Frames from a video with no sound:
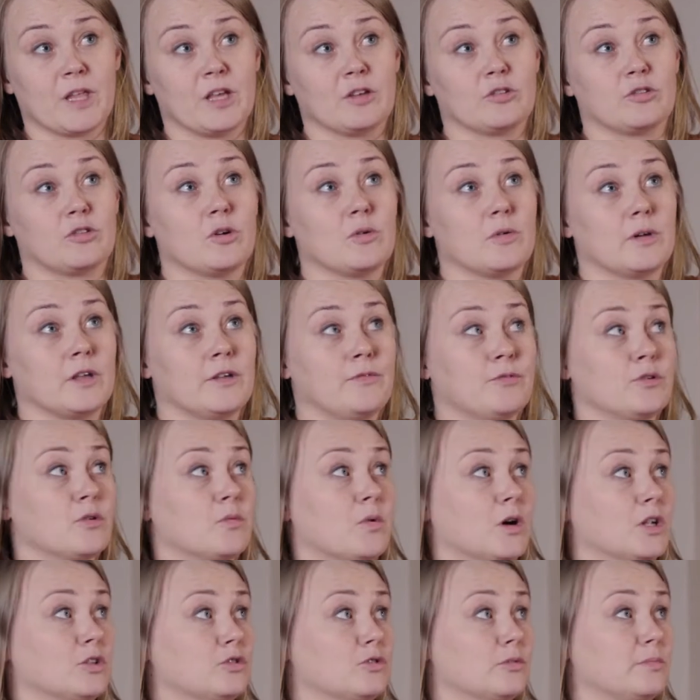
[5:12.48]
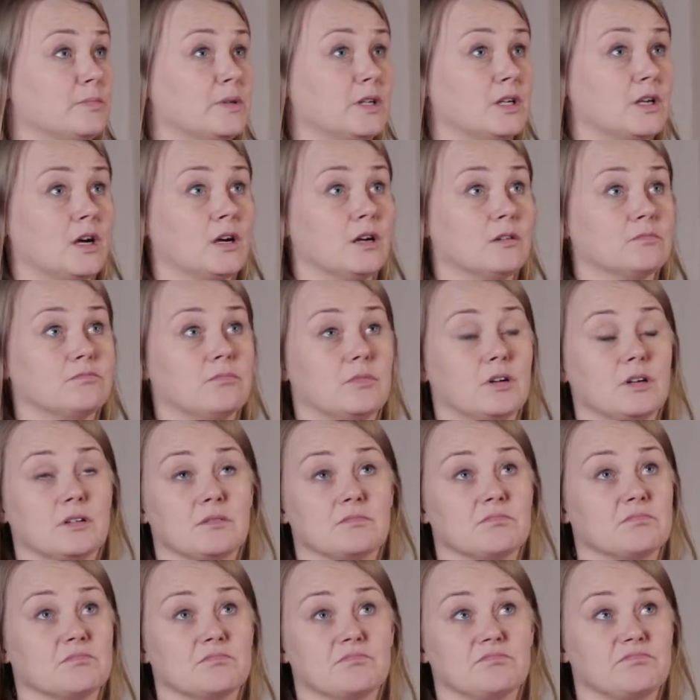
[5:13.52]
So if you want to be
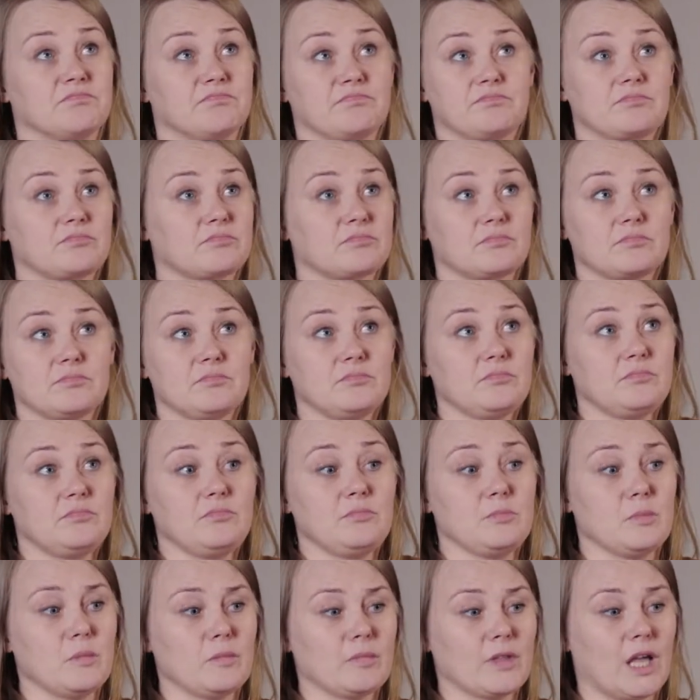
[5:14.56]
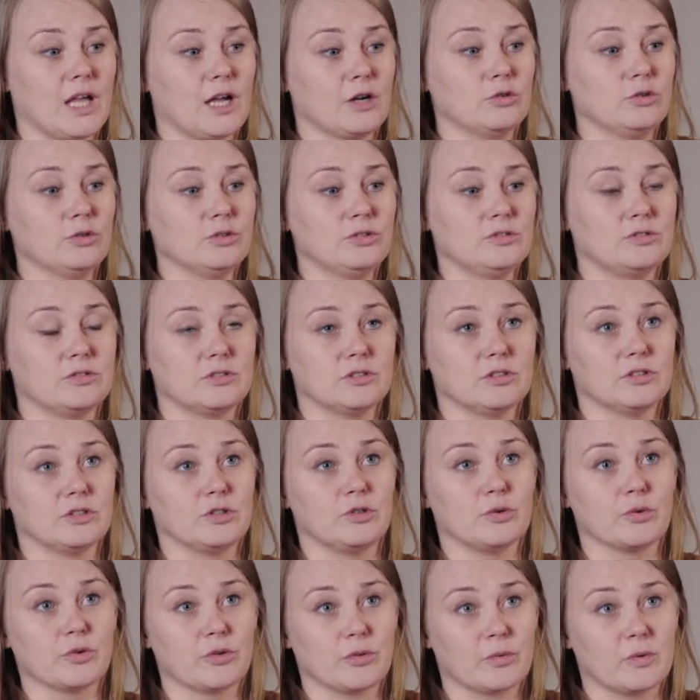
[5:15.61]
a good
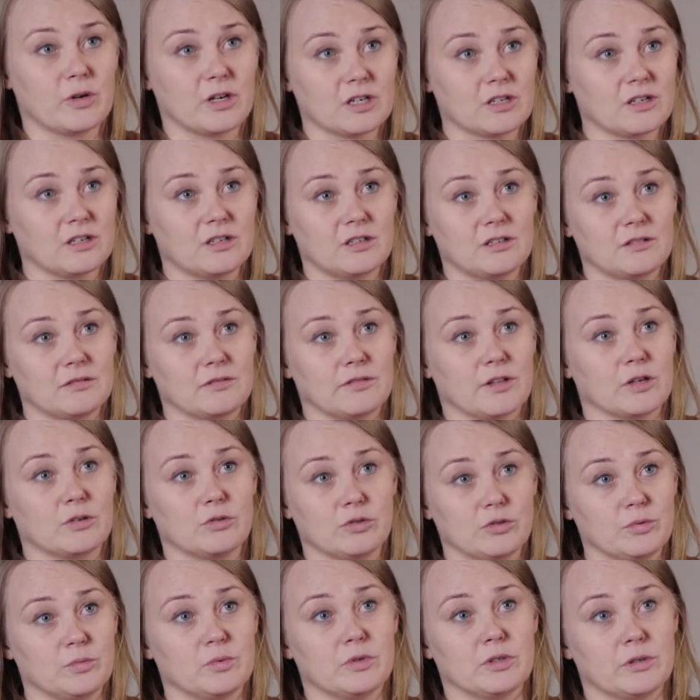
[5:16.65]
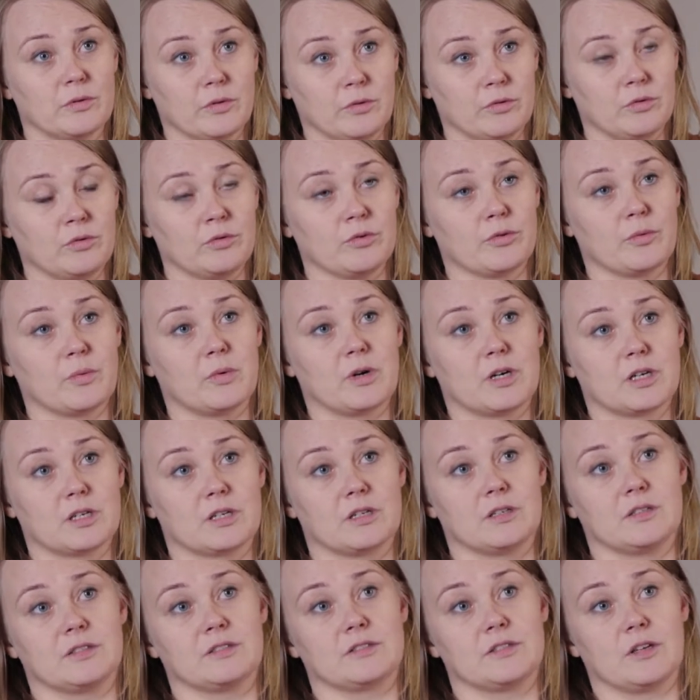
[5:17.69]
youth worker, the good youth
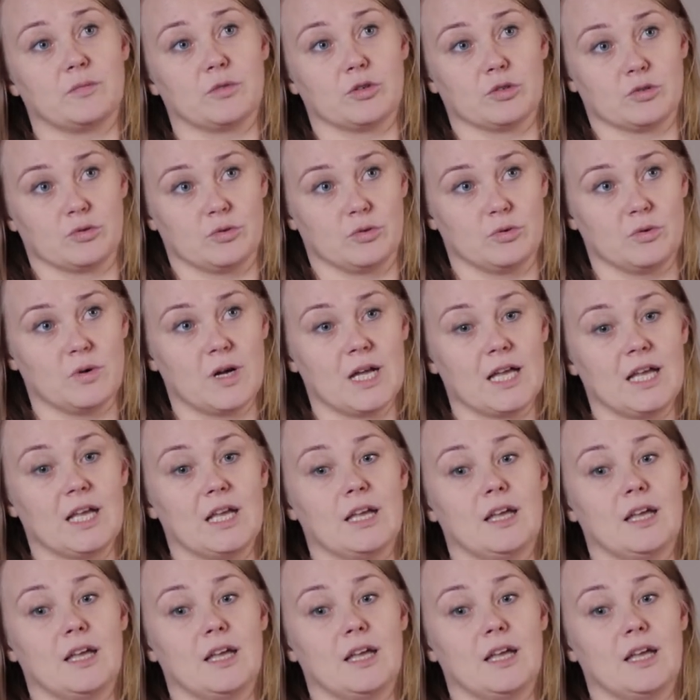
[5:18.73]
worker is someone who